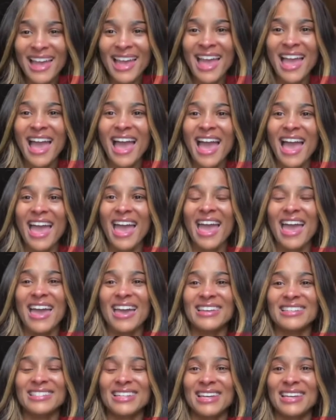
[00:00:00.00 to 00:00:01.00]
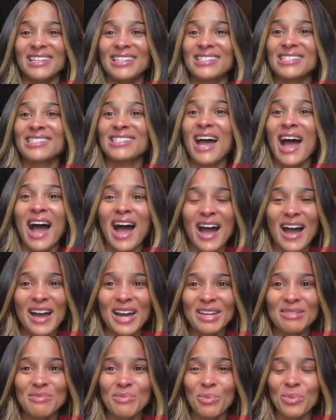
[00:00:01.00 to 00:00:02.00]
And Joe Biden, he might seem like
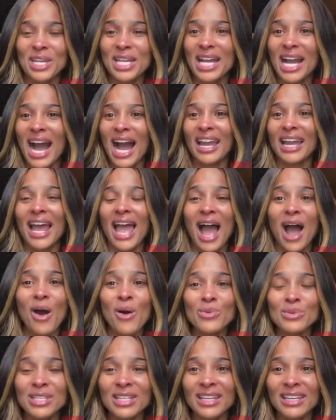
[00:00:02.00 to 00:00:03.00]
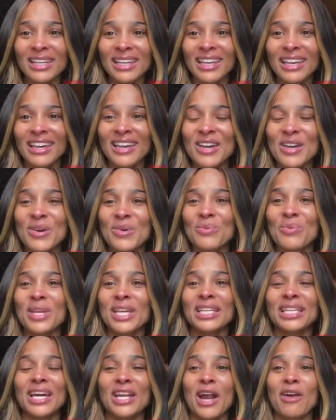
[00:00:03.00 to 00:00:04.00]
he with black folks,
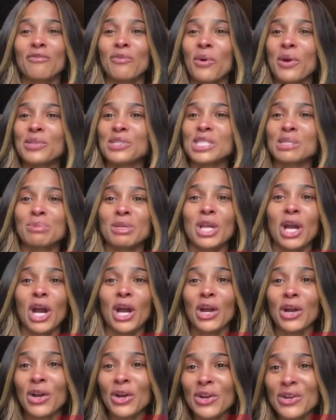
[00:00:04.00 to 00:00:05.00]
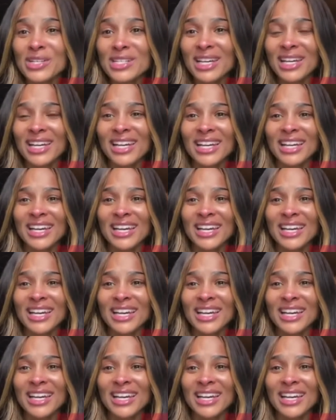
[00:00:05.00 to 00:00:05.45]
with Hispanic folks, he with